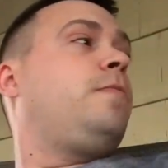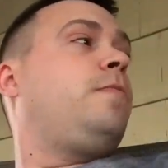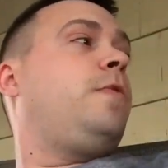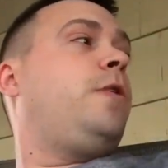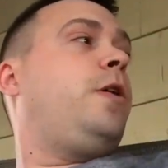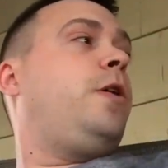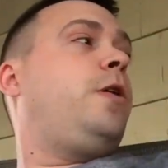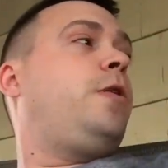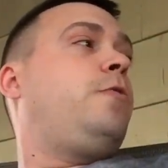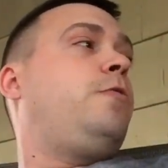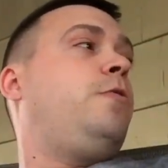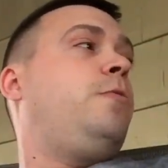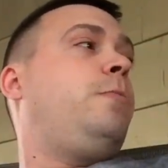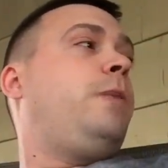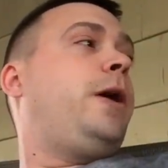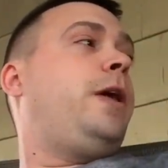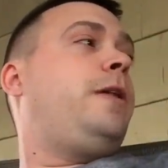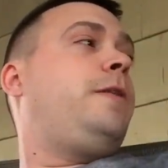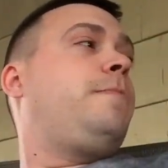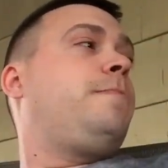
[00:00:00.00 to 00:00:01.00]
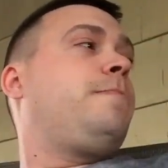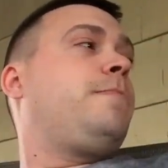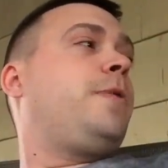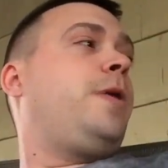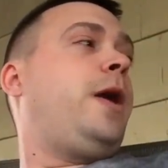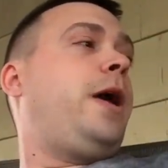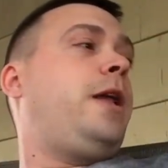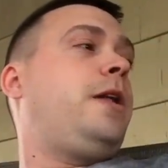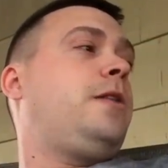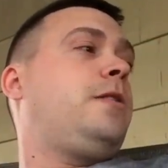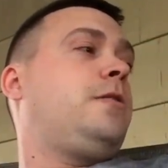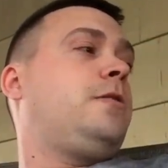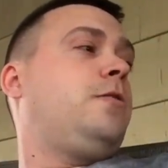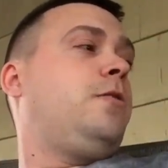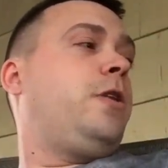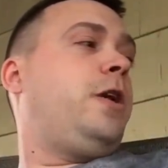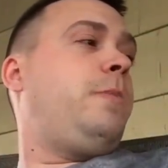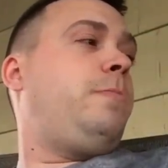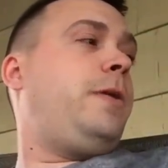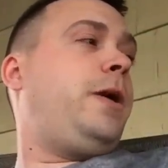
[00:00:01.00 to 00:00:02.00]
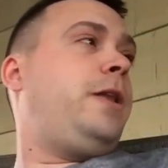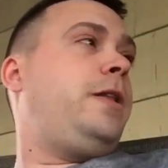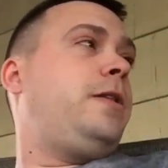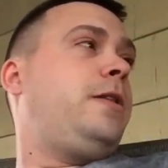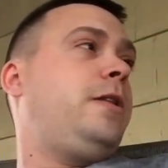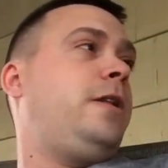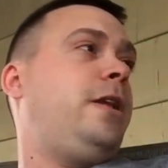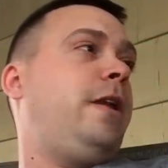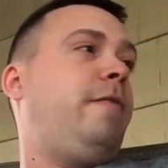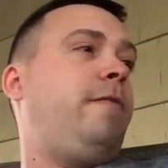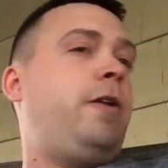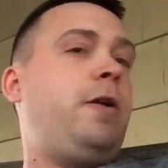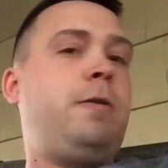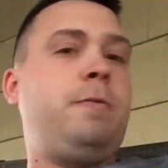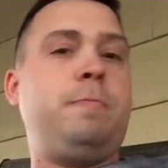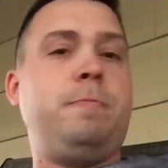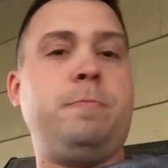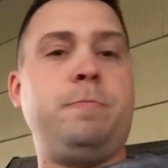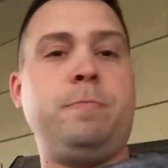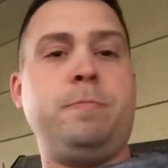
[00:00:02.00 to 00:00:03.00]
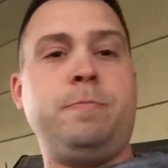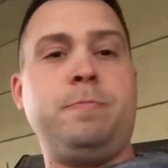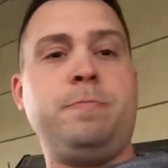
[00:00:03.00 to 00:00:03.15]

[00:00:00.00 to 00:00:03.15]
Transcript: Very cool, bud. All right, go get in bed. Love you. Good night.